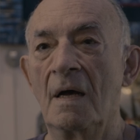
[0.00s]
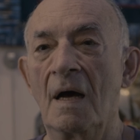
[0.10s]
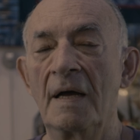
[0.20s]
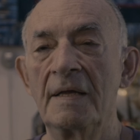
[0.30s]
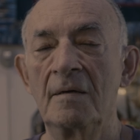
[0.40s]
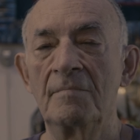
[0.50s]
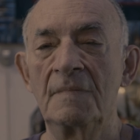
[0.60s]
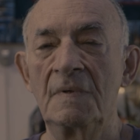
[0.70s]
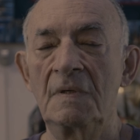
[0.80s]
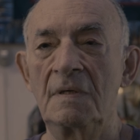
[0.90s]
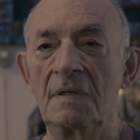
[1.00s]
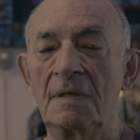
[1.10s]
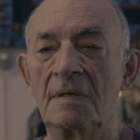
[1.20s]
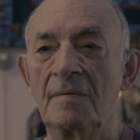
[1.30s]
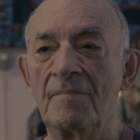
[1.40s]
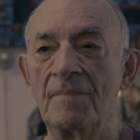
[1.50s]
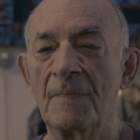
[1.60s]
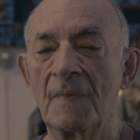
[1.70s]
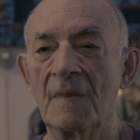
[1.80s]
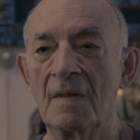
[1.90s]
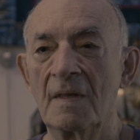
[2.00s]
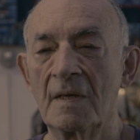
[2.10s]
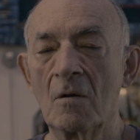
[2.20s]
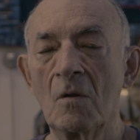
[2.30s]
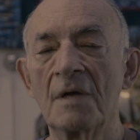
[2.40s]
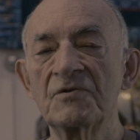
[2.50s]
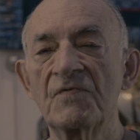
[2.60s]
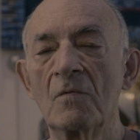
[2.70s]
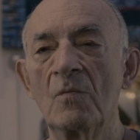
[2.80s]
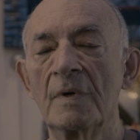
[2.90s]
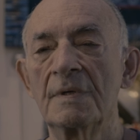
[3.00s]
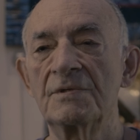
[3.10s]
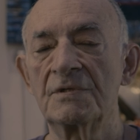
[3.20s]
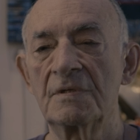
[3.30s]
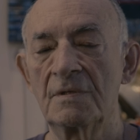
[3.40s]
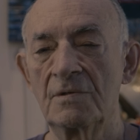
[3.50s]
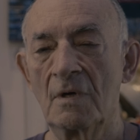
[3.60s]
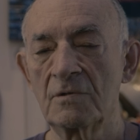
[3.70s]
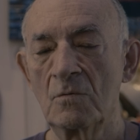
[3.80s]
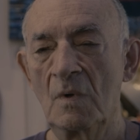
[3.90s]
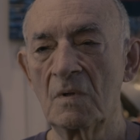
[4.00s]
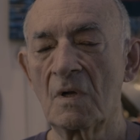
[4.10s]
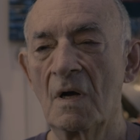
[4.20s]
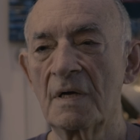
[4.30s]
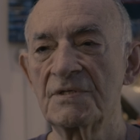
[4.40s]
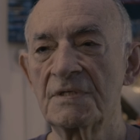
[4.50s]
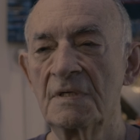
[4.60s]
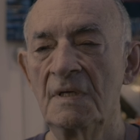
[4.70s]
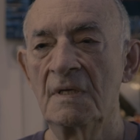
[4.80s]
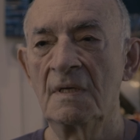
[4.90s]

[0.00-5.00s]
I am at a loss for words, Dr. Willcox.